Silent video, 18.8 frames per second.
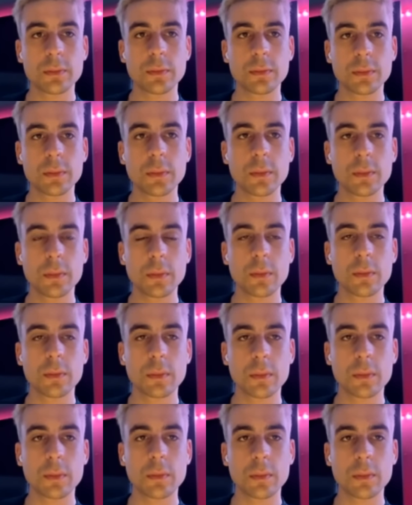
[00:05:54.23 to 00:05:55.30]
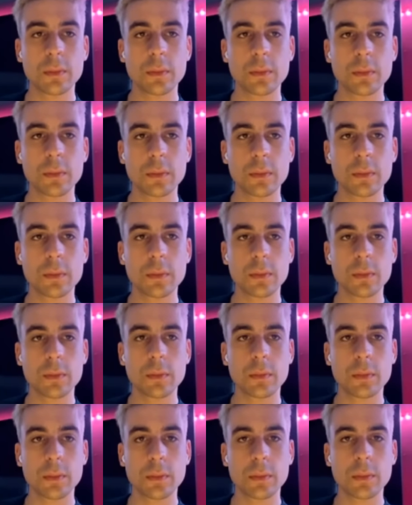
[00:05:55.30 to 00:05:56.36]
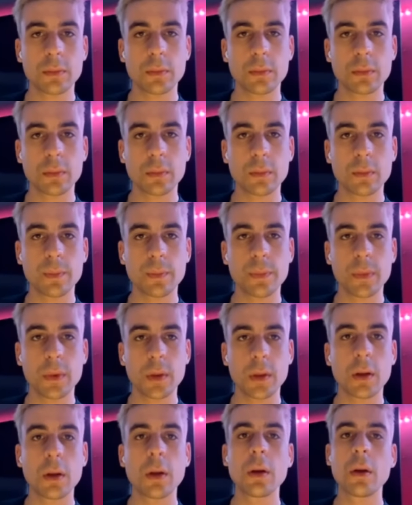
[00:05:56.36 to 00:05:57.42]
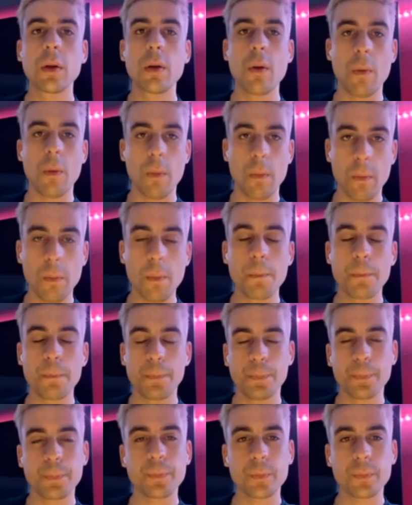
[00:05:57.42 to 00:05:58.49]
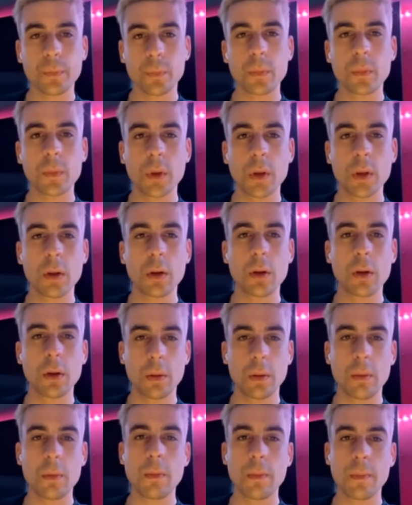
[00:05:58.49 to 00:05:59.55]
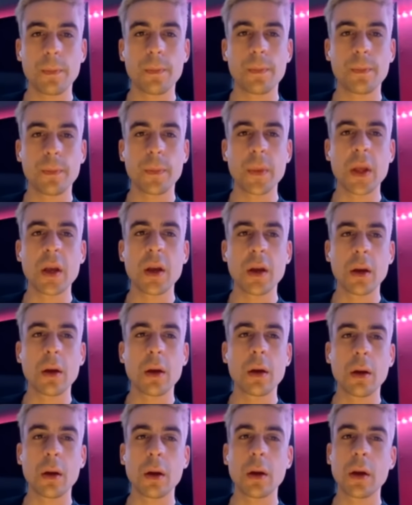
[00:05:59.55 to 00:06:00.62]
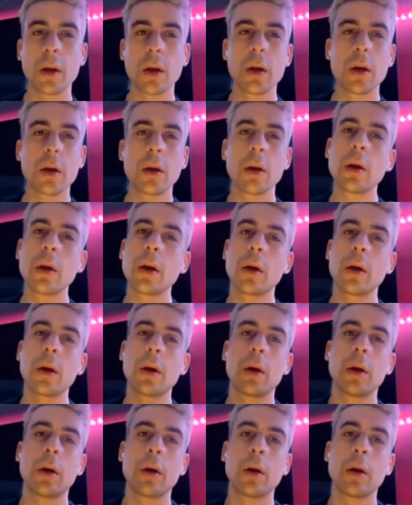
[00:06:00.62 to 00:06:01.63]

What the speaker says: (silent)